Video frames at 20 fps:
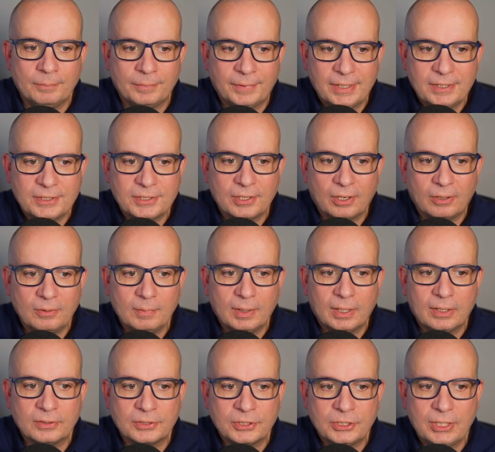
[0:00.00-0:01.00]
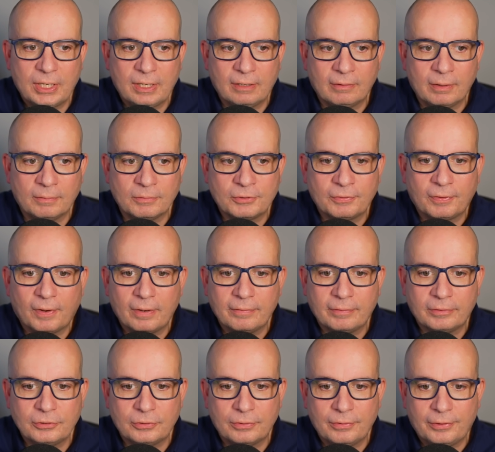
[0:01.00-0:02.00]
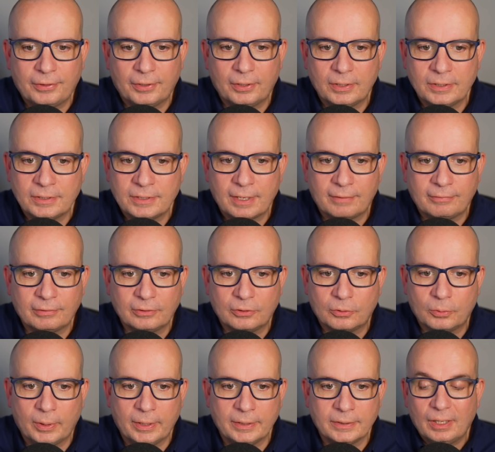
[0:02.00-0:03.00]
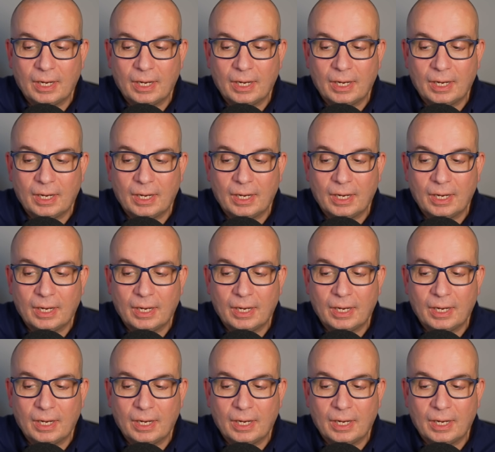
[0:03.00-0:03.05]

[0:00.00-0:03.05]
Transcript: This time last year, it was 537 quid.